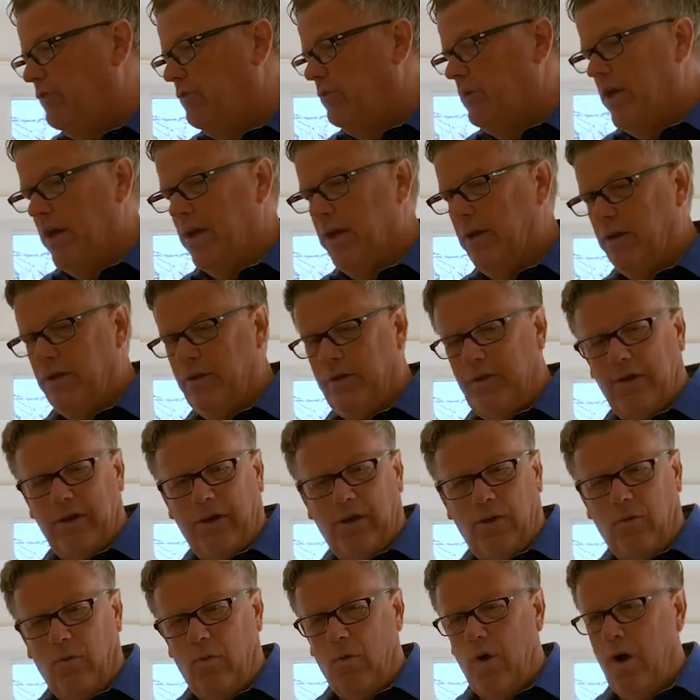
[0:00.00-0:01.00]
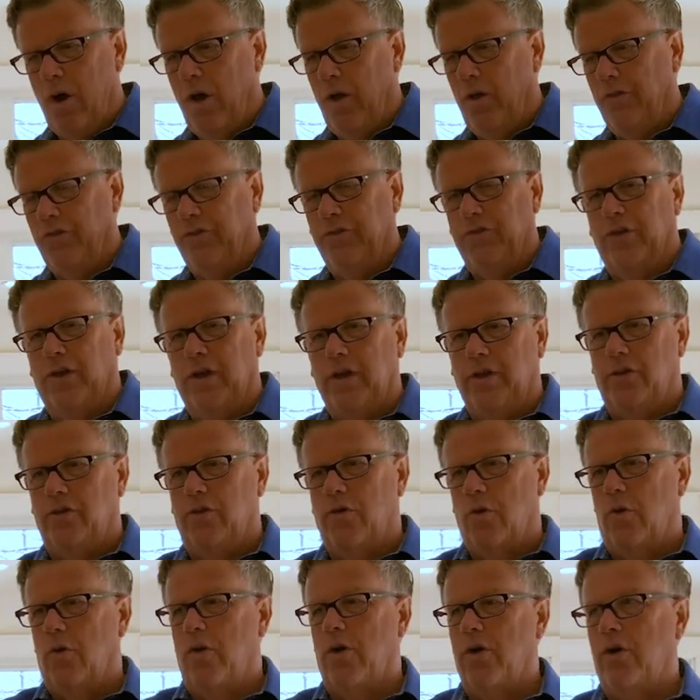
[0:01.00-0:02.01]
we had walls and
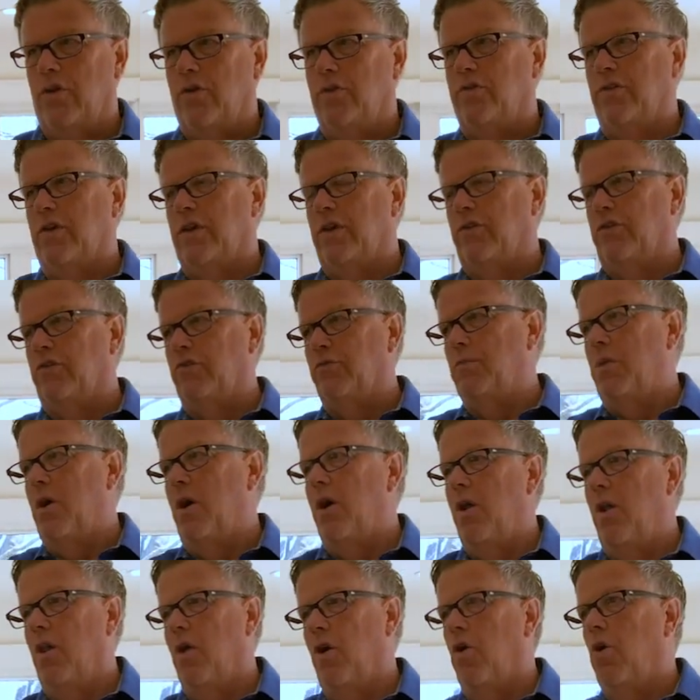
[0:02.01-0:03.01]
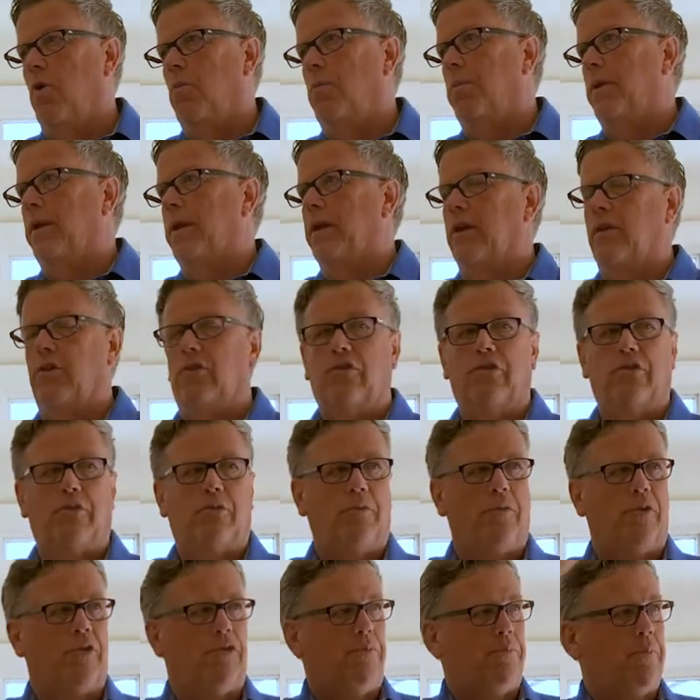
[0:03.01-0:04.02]
doors and small openings
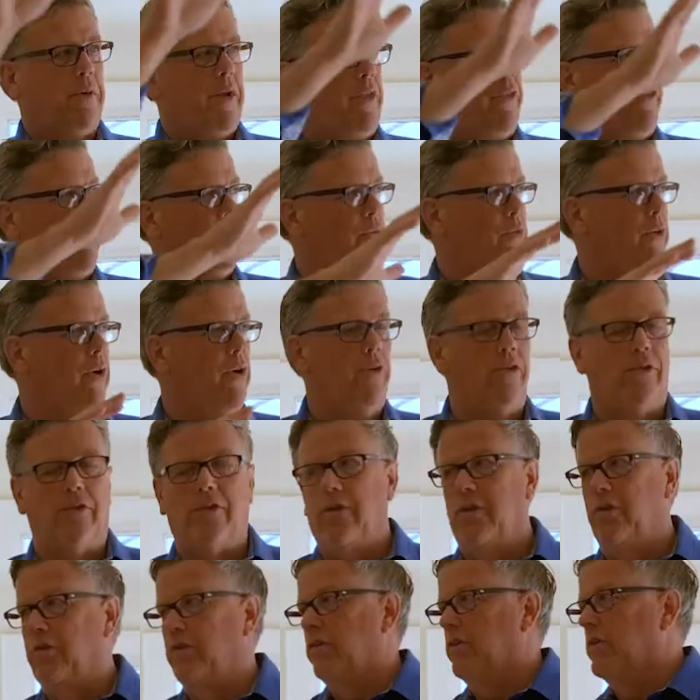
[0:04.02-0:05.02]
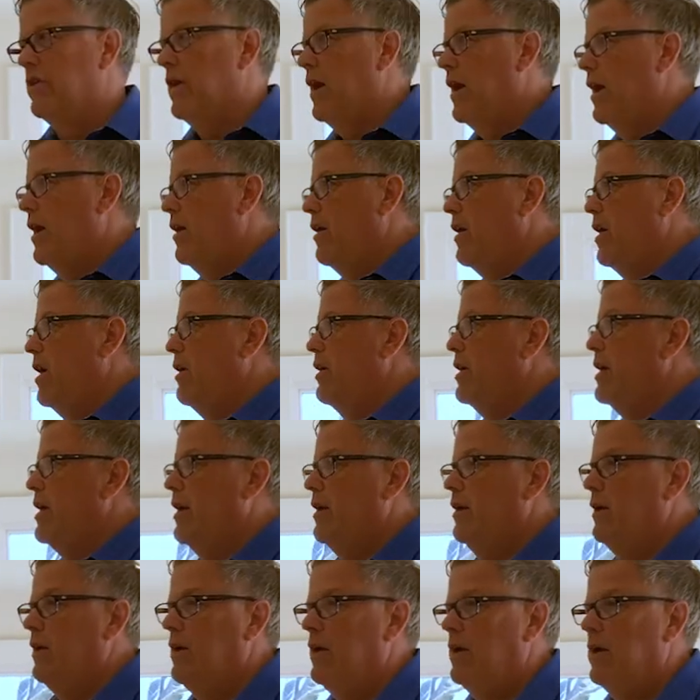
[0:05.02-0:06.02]
spread throughout this entire area.
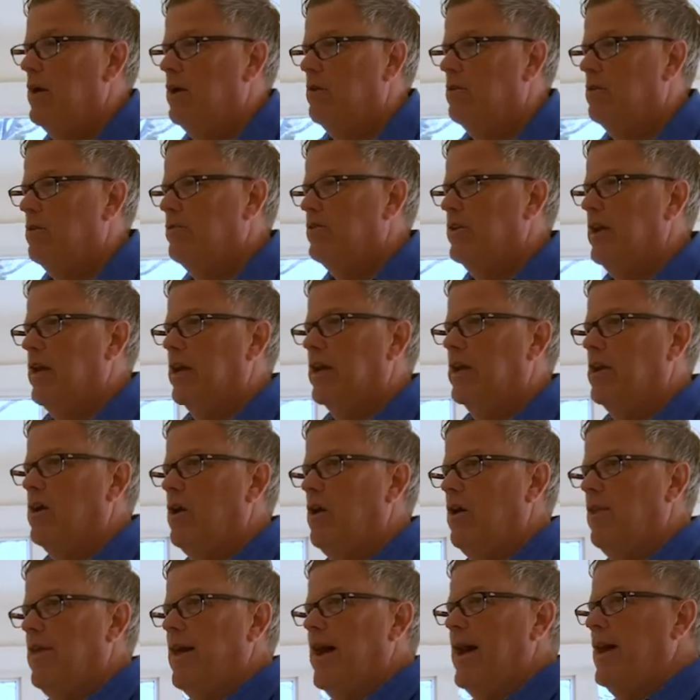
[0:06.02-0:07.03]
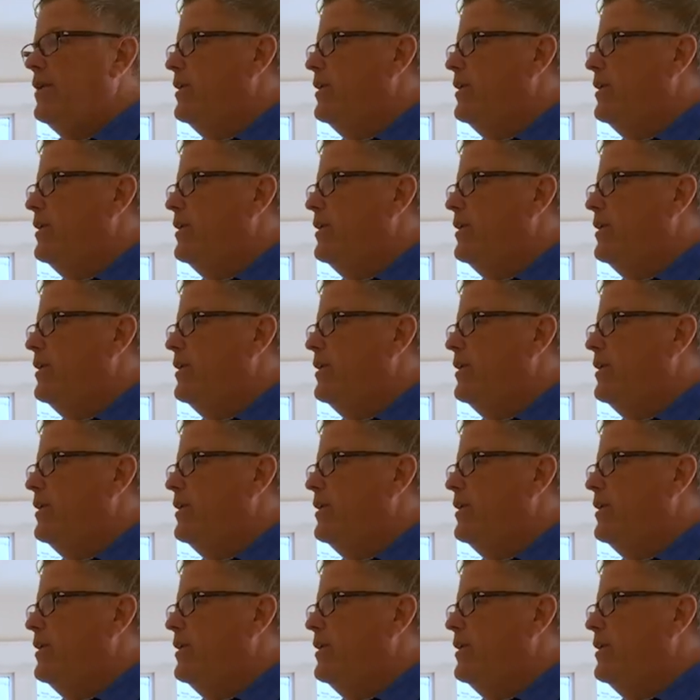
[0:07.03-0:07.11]
We've taken all that